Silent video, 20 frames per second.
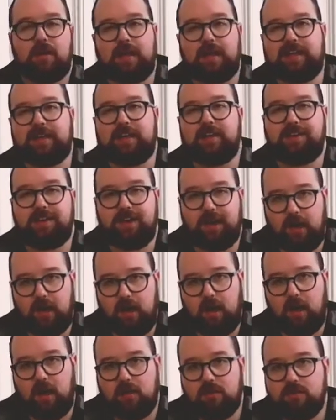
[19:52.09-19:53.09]
like a
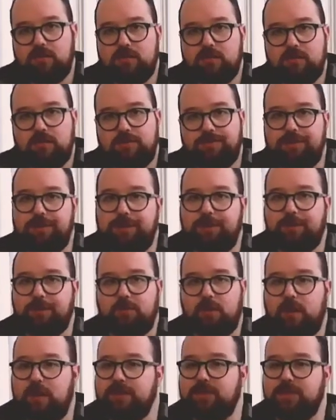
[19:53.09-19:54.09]
car that you're
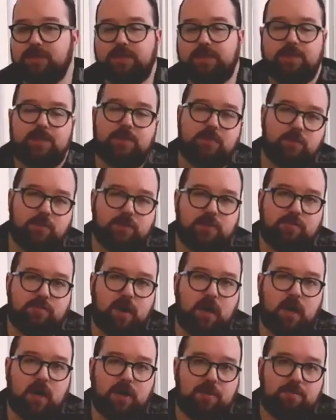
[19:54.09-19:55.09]
trying to construct
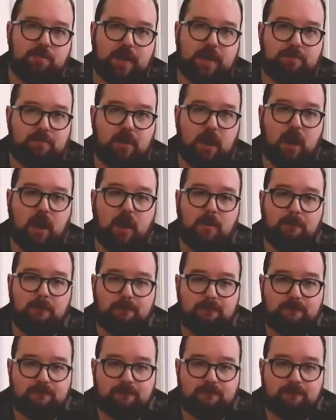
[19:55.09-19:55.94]
part by part.